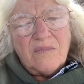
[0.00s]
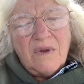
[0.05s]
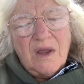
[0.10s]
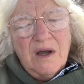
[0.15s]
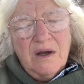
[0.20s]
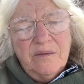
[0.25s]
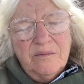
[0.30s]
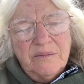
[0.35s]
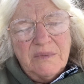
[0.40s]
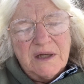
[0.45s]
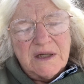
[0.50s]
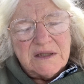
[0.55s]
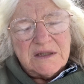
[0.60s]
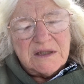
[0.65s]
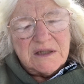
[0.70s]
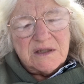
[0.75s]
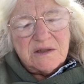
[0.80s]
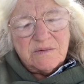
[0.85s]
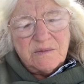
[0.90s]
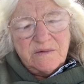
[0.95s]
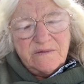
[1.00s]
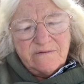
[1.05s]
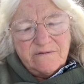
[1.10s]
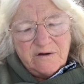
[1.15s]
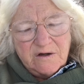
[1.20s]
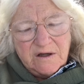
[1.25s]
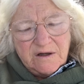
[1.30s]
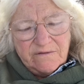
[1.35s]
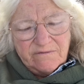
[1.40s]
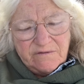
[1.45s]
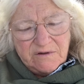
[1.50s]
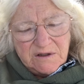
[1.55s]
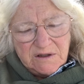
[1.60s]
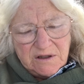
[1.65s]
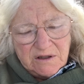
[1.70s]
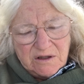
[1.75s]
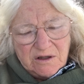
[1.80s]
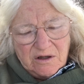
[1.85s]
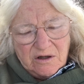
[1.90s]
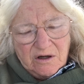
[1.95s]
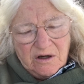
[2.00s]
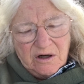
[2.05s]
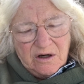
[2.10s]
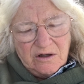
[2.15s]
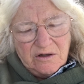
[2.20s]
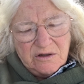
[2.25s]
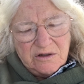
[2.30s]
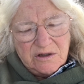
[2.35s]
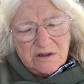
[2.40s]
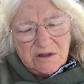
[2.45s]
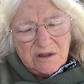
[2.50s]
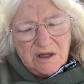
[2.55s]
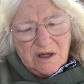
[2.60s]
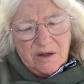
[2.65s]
And bless us with forgiveness in our hearts.